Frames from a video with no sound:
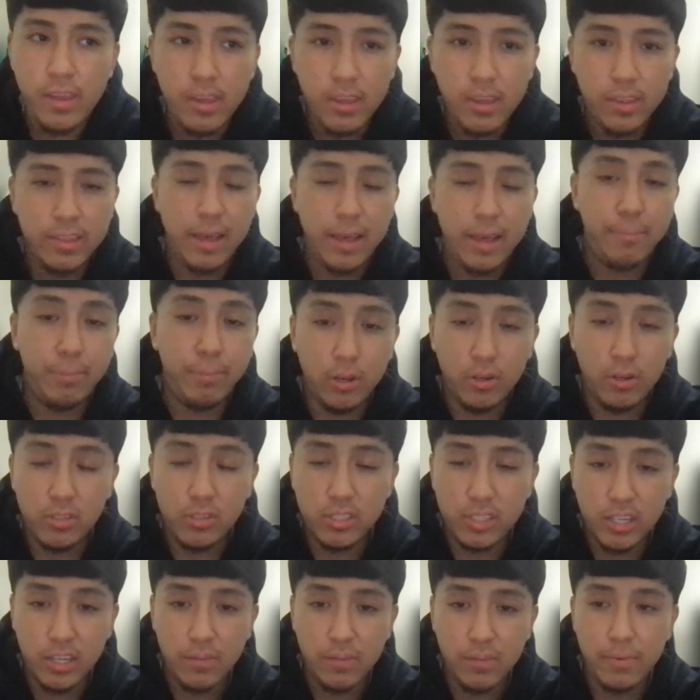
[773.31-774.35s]
that blows
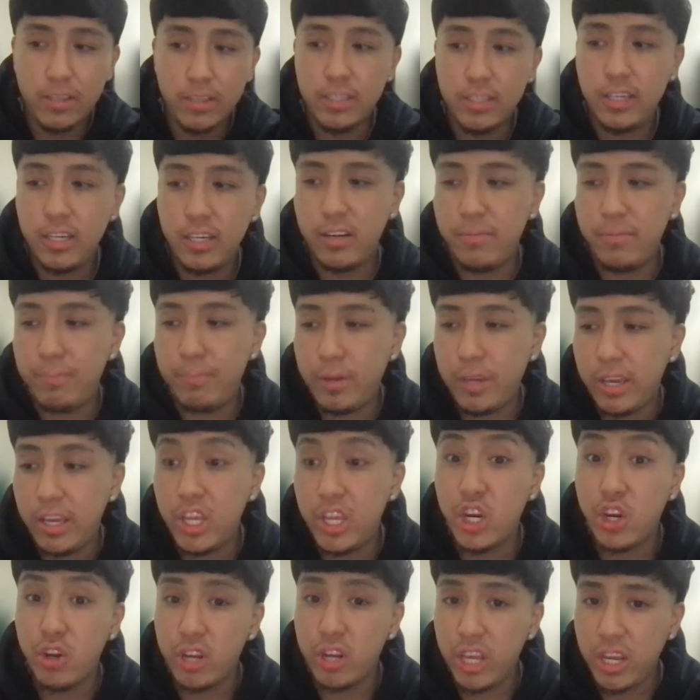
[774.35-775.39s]
up is gonna be in
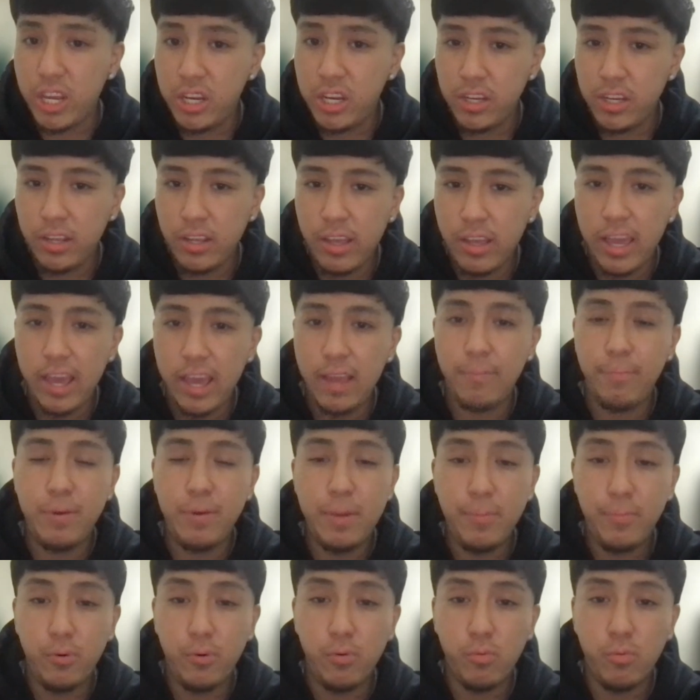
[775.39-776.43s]
your niche, and
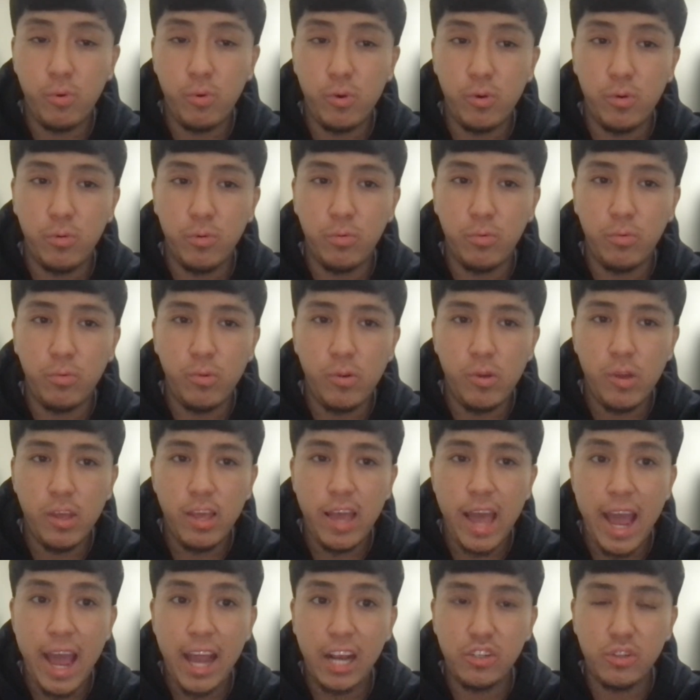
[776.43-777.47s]
people will
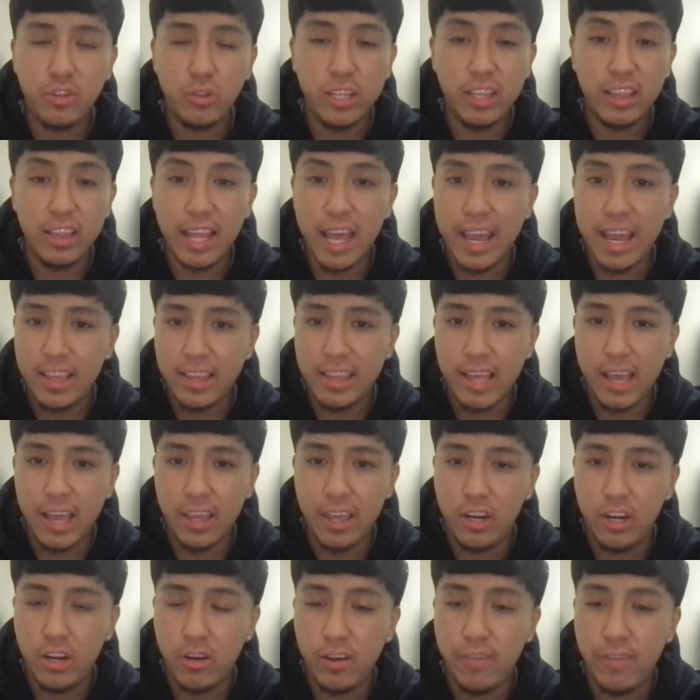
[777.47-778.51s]
actually like that.
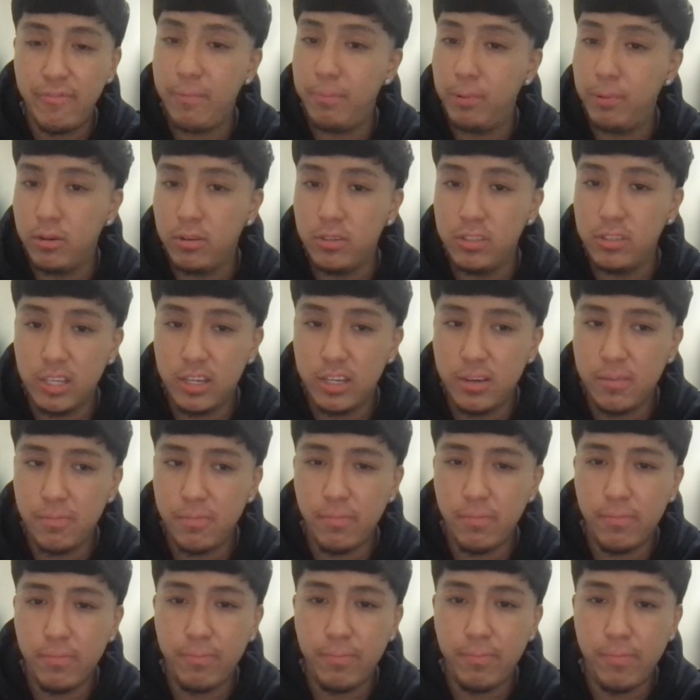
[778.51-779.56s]
If it blows up,
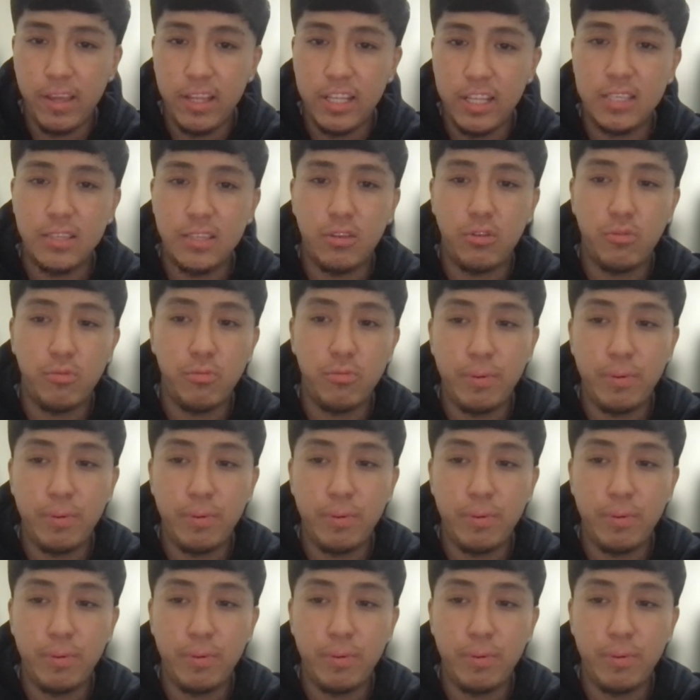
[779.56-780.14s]
it's through